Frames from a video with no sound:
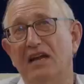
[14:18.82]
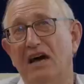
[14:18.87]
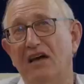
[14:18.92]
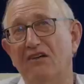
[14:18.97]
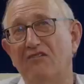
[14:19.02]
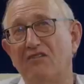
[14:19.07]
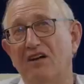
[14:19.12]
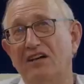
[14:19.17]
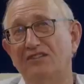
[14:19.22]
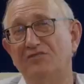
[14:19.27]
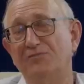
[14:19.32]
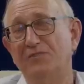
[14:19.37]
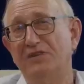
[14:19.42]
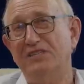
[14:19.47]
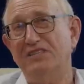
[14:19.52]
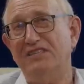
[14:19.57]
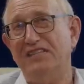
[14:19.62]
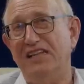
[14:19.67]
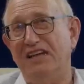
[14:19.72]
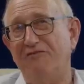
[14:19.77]
Now,
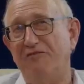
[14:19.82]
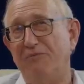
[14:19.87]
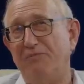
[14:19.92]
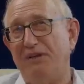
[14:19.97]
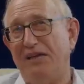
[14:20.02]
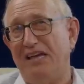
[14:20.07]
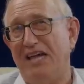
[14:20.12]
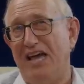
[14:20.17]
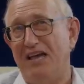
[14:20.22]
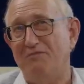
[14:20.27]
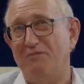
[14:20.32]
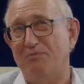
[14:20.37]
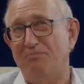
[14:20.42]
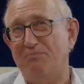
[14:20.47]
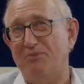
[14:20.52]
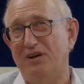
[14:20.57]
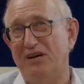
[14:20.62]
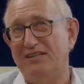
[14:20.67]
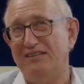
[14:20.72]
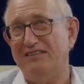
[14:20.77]
Erasmus never became a
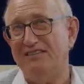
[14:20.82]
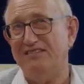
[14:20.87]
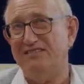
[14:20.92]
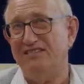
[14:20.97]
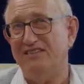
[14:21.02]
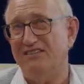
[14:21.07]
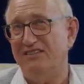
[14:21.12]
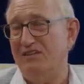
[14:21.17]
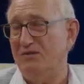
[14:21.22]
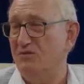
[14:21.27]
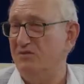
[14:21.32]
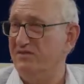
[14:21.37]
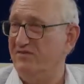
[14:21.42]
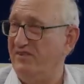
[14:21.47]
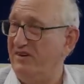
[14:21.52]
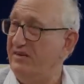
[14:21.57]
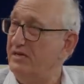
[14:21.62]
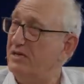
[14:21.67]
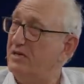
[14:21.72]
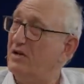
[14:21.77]
Protestant. He was
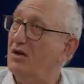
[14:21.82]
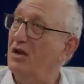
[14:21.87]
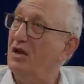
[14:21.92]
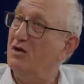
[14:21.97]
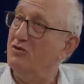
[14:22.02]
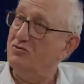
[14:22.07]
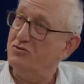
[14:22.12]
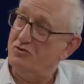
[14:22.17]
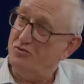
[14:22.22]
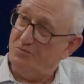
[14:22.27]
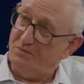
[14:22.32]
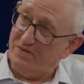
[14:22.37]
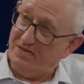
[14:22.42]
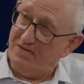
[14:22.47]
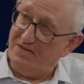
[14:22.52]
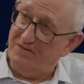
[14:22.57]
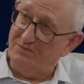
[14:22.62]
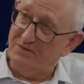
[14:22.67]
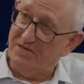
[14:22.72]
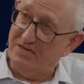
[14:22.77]
very close to
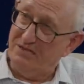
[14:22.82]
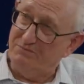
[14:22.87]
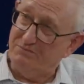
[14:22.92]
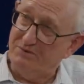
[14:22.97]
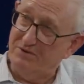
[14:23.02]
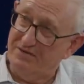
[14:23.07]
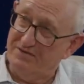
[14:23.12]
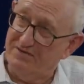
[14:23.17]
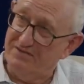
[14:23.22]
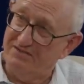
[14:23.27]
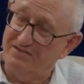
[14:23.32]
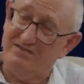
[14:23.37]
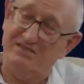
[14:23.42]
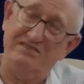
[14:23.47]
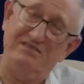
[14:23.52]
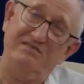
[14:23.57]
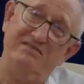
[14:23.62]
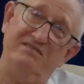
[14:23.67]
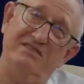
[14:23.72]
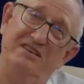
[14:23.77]
becoming a
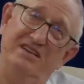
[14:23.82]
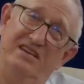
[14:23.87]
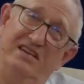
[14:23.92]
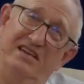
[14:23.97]
Protestant.